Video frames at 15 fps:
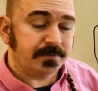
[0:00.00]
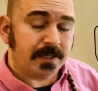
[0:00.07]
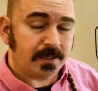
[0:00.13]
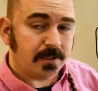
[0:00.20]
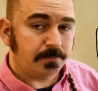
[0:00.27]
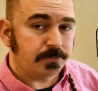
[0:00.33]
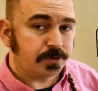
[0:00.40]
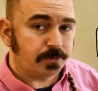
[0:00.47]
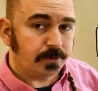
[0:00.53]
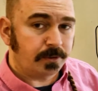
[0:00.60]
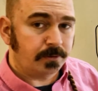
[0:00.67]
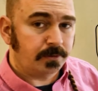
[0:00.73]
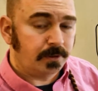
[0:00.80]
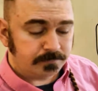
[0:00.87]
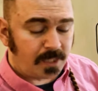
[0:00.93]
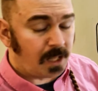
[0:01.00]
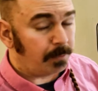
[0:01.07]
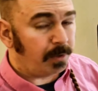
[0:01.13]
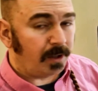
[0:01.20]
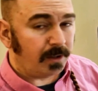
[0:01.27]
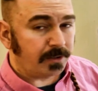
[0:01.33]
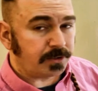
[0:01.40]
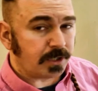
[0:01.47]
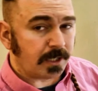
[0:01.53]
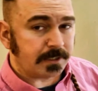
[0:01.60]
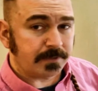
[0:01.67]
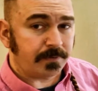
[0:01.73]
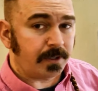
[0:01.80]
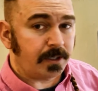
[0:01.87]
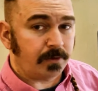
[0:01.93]
If that comes through, I
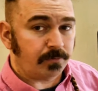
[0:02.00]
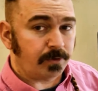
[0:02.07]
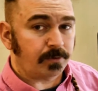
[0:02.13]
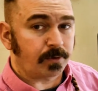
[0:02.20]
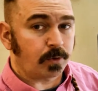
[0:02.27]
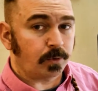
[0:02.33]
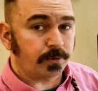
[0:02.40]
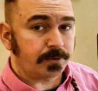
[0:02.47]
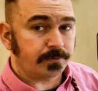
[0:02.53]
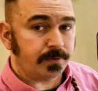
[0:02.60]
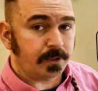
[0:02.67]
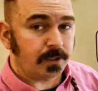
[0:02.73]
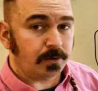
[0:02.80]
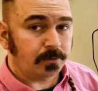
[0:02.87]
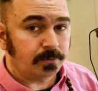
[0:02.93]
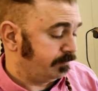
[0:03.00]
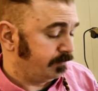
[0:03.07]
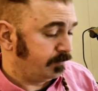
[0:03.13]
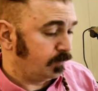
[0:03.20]
apologize if I didn't re-record this video.